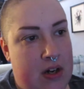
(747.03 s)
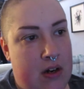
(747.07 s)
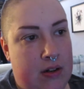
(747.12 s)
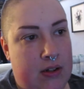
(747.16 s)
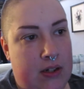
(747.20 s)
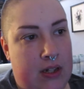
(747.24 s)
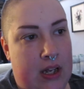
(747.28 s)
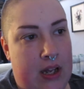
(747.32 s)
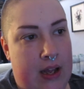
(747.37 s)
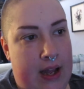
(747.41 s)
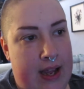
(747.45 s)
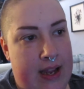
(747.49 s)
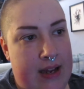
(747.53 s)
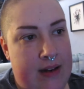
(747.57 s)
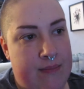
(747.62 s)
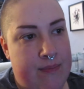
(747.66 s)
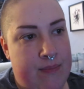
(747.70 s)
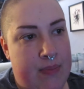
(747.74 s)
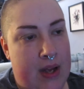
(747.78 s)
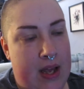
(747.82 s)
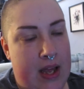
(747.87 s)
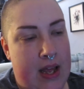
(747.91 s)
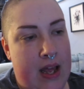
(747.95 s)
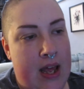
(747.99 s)
it online,
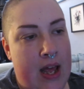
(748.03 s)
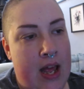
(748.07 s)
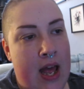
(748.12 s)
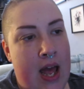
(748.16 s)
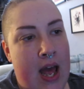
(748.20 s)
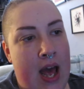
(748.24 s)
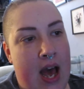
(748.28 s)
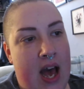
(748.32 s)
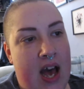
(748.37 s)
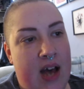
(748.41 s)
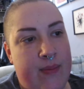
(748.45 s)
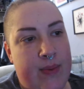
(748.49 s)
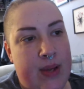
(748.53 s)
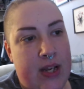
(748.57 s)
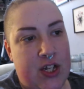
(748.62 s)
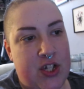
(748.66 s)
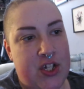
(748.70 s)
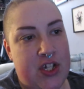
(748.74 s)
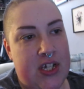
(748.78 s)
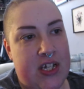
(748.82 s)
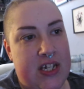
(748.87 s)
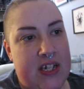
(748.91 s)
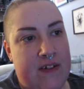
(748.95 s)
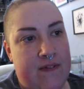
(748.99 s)
but I'm
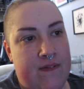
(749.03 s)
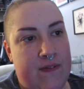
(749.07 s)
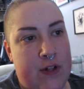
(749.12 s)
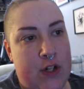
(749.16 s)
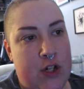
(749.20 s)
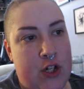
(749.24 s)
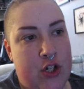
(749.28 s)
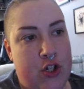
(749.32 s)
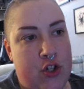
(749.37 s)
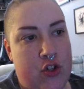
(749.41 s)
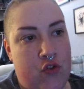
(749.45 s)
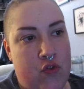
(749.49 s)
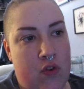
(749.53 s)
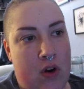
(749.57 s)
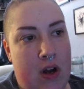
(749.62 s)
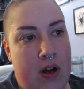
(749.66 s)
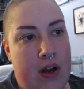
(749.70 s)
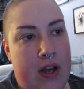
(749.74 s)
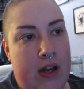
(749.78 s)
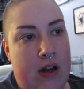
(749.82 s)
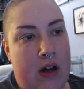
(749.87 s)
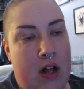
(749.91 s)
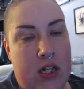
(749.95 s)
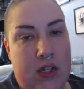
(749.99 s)
actually going to finish
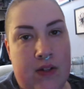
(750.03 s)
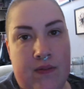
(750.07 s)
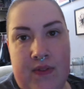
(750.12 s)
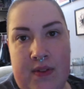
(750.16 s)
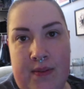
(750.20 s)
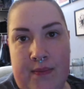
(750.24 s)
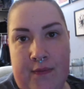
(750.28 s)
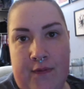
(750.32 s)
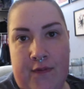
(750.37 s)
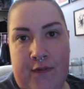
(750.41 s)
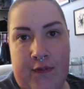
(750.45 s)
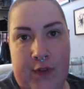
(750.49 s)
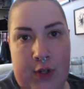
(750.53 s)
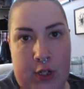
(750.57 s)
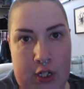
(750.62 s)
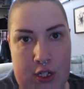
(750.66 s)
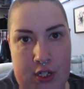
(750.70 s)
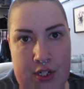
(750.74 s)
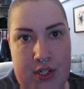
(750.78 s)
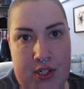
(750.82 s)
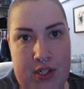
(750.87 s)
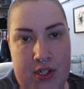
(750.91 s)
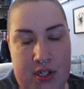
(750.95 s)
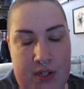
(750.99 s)
drawing all of them
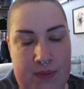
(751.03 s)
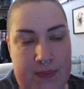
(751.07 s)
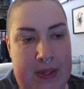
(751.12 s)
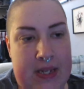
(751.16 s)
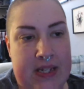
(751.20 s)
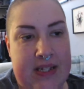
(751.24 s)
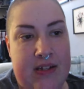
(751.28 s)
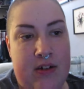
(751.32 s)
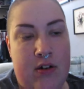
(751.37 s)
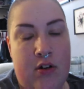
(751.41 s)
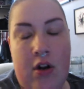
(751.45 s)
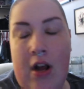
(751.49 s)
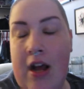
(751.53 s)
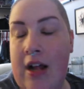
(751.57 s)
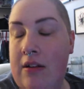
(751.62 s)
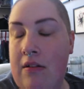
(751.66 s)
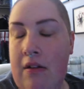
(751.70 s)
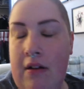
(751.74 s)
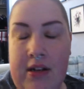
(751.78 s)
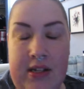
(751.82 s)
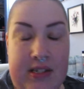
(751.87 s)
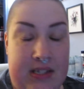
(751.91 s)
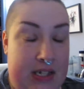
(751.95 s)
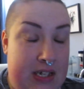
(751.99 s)
first because I don't know how
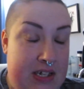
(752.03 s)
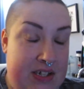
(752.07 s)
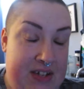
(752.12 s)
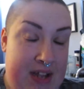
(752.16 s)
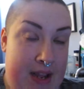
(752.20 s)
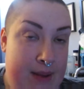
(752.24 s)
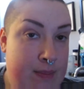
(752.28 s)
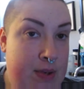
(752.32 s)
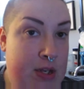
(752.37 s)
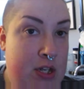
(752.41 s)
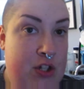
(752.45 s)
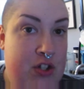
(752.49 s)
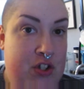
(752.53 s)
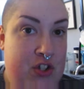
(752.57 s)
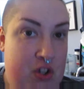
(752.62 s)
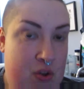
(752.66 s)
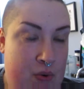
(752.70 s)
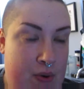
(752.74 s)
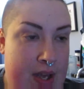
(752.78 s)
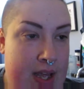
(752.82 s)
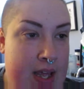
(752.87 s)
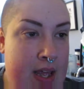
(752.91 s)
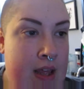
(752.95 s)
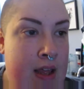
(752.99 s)
long it's going to take me to
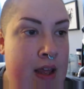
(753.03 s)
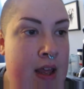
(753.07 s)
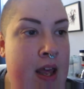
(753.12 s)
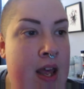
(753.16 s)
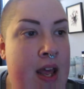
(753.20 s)
do it.